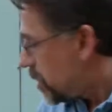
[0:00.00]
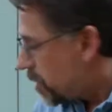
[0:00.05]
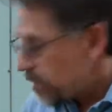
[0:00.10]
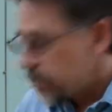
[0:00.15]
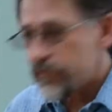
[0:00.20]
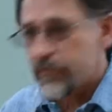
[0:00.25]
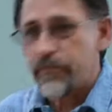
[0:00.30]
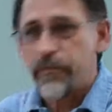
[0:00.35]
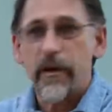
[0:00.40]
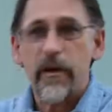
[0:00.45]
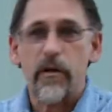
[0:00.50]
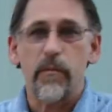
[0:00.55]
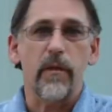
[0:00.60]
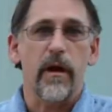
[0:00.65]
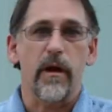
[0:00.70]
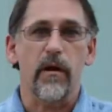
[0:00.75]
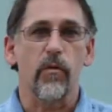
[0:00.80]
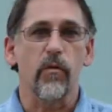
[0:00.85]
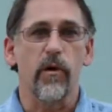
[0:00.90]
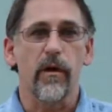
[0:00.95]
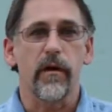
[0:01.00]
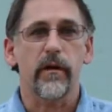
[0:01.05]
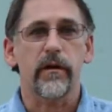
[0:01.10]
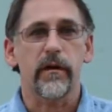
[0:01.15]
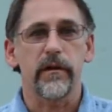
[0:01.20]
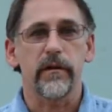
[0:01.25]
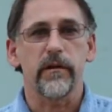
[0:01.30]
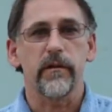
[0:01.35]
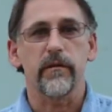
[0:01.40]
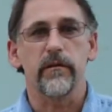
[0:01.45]
a fair amount of
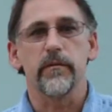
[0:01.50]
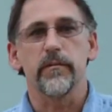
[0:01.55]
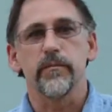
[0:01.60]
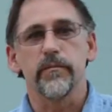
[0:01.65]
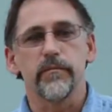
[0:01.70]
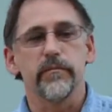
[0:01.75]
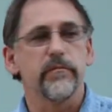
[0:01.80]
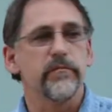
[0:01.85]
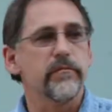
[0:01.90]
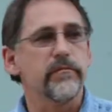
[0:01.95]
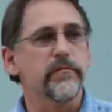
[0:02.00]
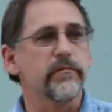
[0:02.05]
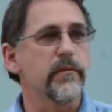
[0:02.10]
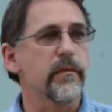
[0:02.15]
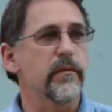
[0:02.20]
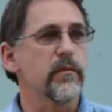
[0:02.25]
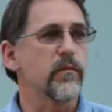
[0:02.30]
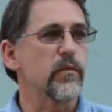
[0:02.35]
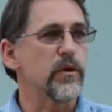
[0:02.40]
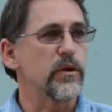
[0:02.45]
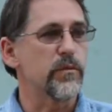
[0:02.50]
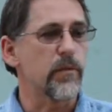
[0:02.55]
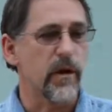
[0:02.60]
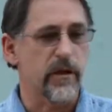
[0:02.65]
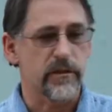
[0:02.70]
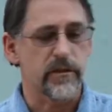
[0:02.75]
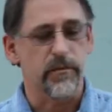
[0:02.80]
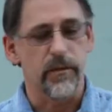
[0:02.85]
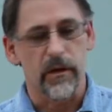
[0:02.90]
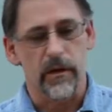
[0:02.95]
work and
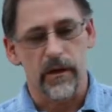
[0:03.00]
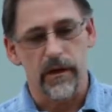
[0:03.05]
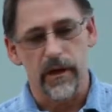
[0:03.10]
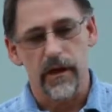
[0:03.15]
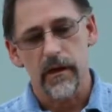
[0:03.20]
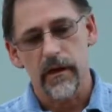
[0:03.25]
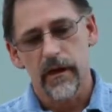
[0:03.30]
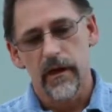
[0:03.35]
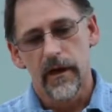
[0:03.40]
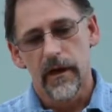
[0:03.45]
responsibility.